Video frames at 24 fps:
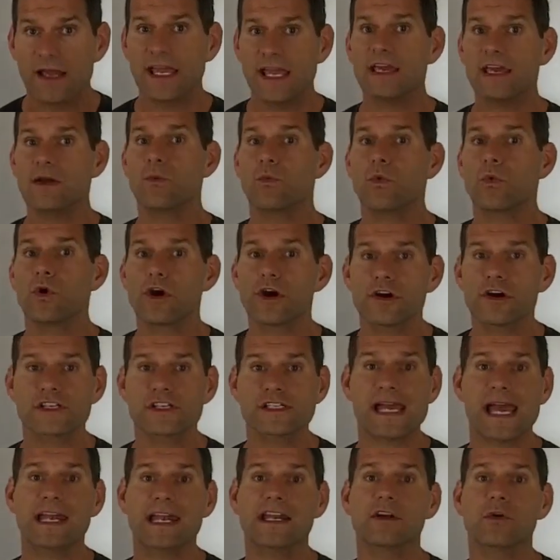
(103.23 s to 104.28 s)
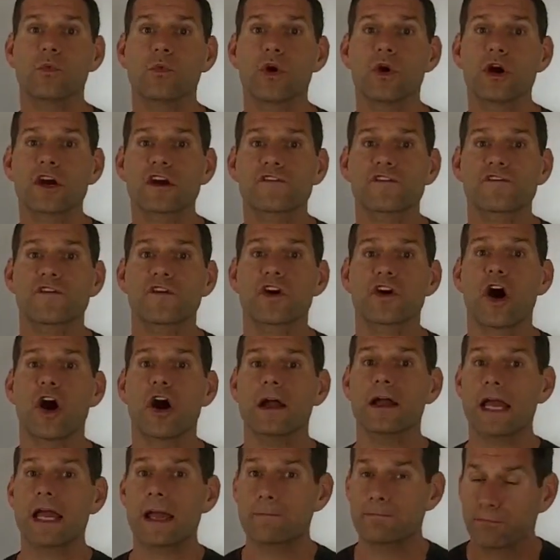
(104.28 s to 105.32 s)
It works and it'll work for
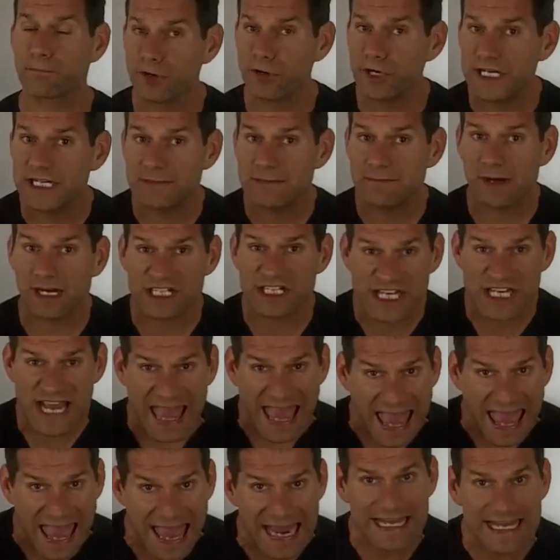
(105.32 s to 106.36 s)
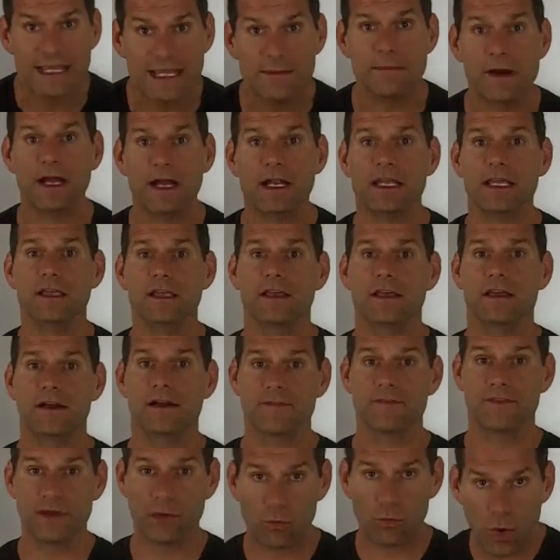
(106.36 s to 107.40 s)
pretty much anybody
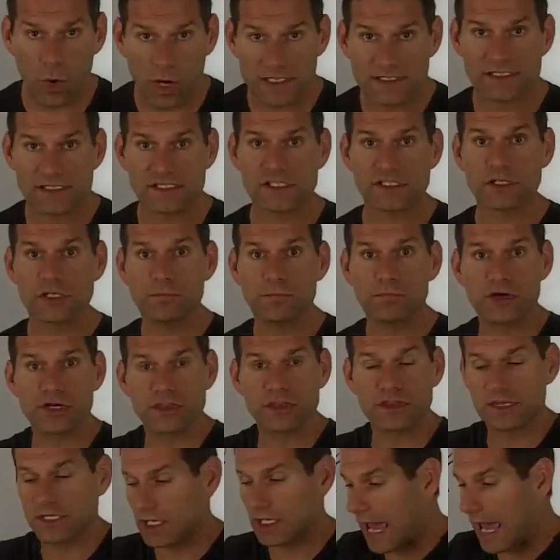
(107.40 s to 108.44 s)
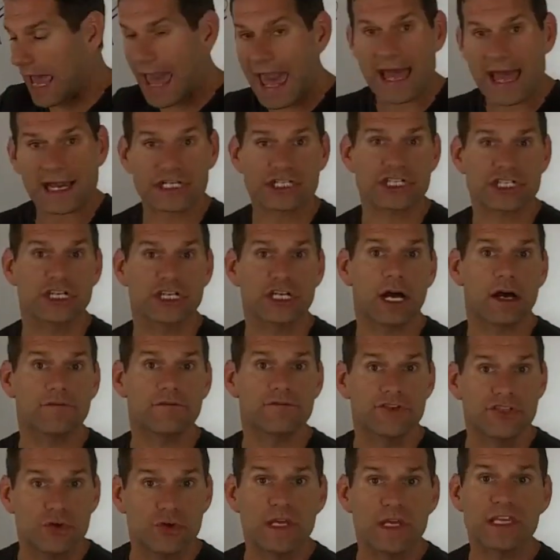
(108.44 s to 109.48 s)
that wants to put the action
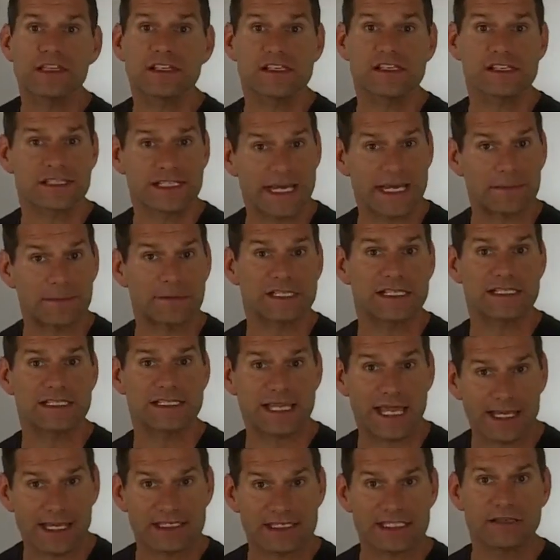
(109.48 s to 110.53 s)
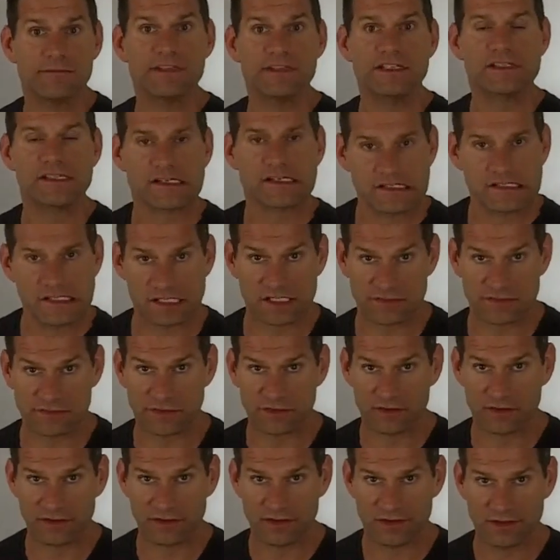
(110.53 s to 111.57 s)
of doing the steps it takes to be
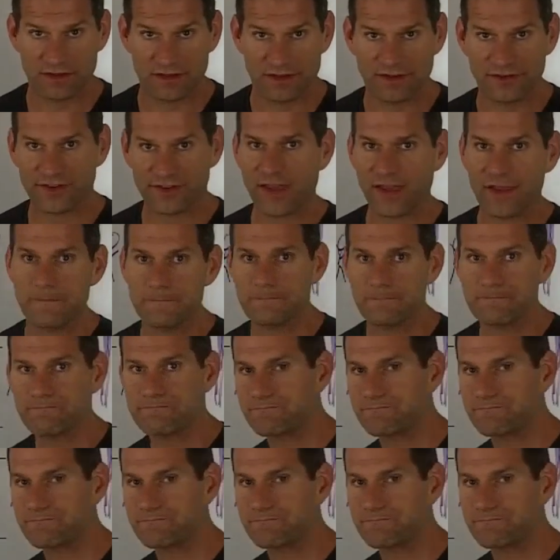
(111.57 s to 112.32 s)
successful. Okay?